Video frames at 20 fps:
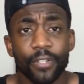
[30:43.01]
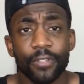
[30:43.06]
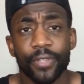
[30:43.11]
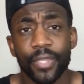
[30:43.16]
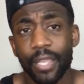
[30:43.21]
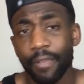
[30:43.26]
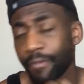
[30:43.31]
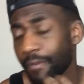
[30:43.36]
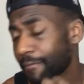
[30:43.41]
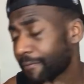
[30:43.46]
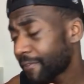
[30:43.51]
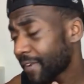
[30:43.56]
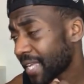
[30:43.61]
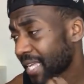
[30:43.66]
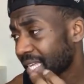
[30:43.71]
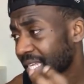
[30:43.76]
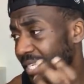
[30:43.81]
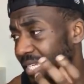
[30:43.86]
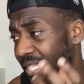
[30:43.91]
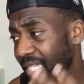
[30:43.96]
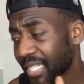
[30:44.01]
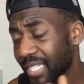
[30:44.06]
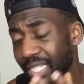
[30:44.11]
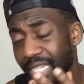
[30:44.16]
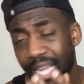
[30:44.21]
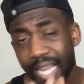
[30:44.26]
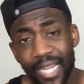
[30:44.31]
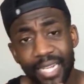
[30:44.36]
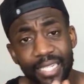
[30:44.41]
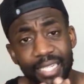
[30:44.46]
They've inflated these
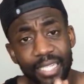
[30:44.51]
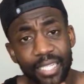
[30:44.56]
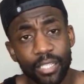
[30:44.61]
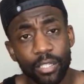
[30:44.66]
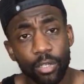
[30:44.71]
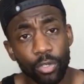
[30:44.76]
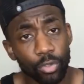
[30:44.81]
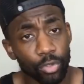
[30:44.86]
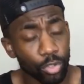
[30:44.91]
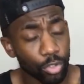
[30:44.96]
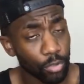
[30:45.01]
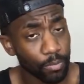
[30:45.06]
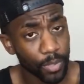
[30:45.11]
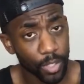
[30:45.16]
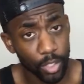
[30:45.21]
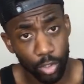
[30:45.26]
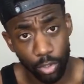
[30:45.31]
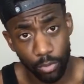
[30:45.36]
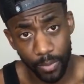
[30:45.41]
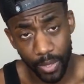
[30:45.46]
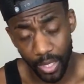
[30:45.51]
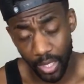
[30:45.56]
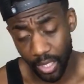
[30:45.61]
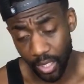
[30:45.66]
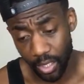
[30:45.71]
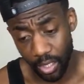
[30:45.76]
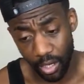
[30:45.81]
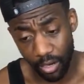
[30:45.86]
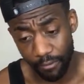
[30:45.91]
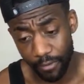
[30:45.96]
guys' egos, not McTominay,
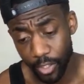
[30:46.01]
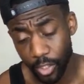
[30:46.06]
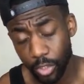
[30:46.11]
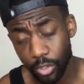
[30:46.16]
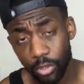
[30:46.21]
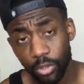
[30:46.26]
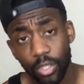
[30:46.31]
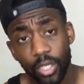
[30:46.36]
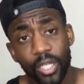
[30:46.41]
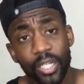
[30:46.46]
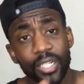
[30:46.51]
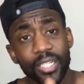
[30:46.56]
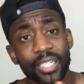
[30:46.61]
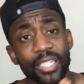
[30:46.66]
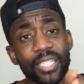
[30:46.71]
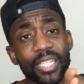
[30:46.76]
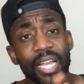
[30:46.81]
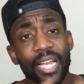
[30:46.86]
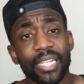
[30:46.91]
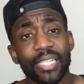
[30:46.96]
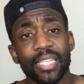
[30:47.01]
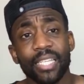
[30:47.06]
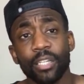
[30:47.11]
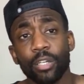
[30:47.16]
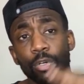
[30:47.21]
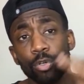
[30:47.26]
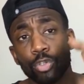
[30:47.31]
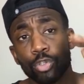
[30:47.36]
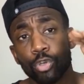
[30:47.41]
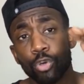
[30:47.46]
the other two. These guys'
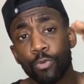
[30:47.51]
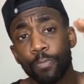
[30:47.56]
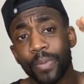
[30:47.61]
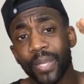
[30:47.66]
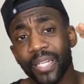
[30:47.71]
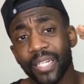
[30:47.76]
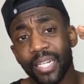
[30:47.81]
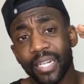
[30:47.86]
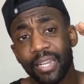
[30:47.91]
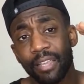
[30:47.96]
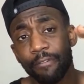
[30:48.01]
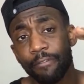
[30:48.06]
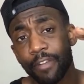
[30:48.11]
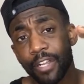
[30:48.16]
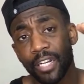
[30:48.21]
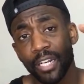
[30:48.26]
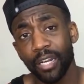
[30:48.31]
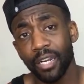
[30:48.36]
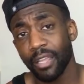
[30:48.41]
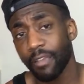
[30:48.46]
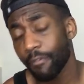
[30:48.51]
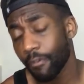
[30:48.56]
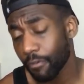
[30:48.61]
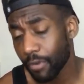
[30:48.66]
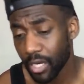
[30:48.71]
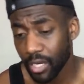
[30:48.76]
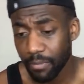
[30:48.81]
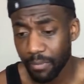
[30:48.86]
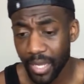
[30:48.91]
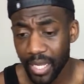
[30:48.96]
egos so big that they think that they've
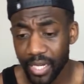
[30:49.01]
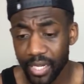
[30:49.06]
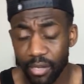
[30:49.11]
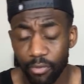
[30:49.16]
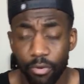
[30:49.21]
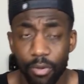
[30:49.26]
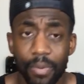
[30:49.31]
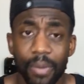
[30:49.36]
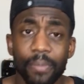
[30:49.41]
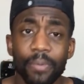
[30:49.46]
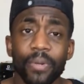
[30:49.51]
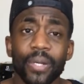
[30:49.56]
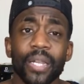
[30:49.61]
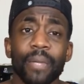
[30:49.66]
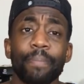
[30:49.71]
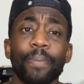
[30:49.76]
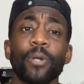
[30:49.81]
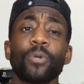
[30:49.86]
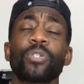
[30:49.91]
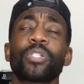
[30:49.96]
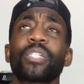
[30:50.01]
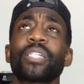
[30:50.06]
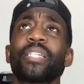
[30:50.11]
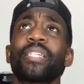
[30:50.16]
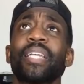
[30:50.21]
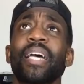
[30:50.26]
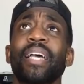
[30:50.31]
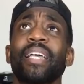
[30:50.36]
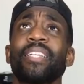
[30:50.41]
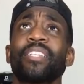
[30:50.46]
already made it. Remember when he posted
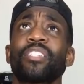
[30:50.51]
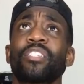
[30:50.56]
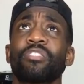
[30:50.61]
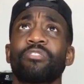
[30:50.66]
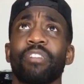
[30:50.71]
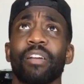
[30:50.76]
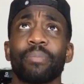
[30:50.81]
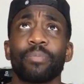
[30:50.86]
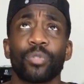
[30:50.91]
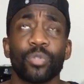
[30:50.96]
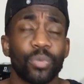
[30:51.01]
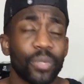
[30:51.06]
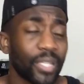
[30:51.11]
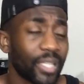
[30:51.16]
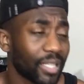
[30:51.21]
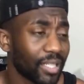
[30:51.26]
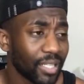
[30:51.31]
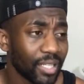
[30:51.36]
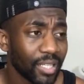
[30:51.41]
that Instagram tweet,